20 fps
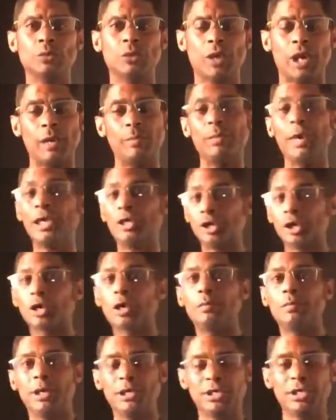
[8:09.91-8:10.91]
and make your
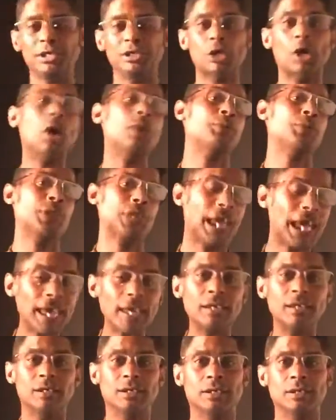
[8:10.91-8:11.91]
commissions off of that,
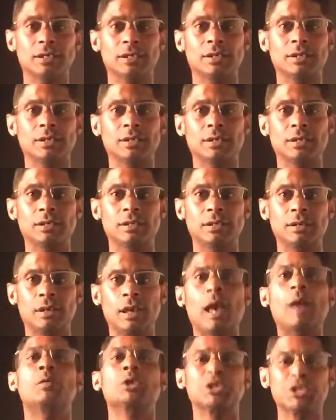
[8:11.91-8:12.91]

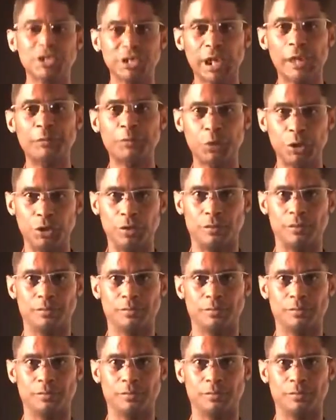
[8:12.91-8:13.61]
how much is that for you?